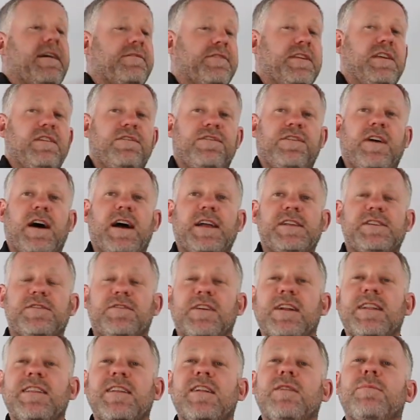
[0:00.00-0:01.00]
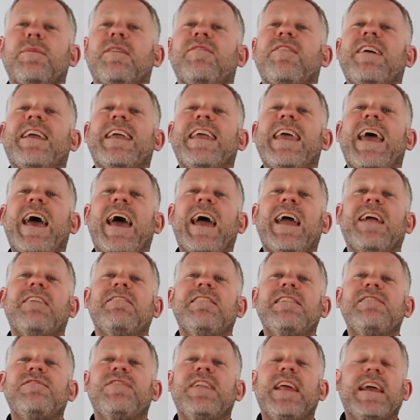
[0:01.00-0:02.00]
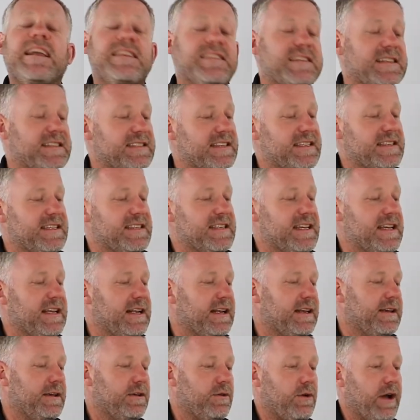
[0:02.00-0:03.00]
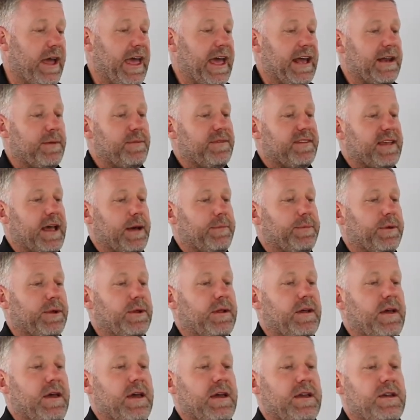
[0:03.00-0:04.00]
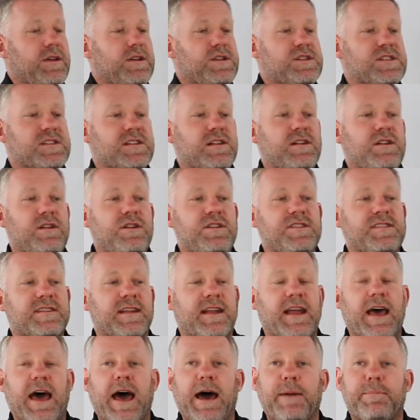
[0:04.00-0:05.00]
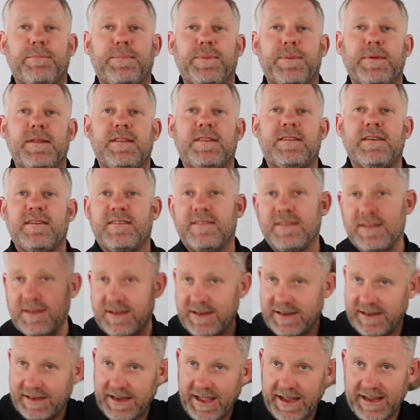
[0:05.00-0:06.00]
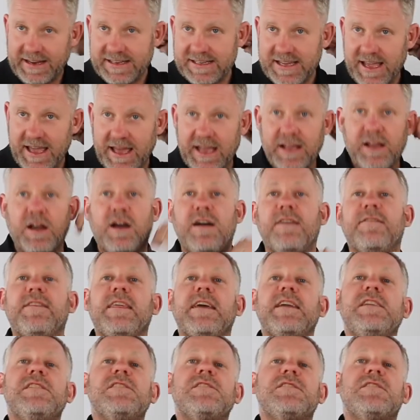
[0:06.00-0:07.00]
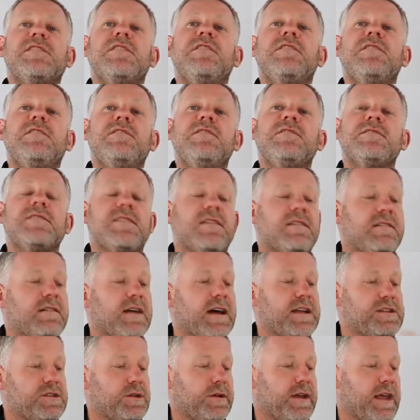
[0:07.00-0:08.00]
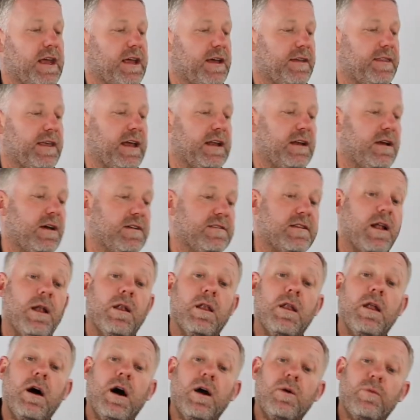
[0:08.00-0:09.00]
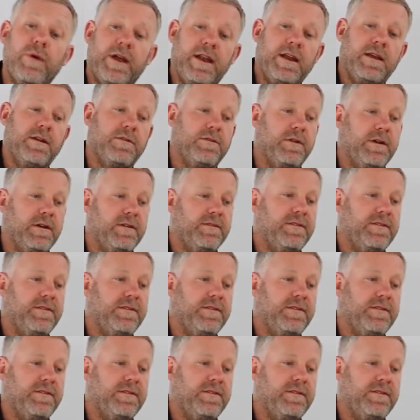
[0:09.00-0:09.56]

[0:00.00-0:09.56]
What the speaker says: and you find you've got a little bit of a gag reflex because it's tickling your Adam's apple, you just loosen up this neck tag over there just to loosen around your neck, and that goes a long way to get rid of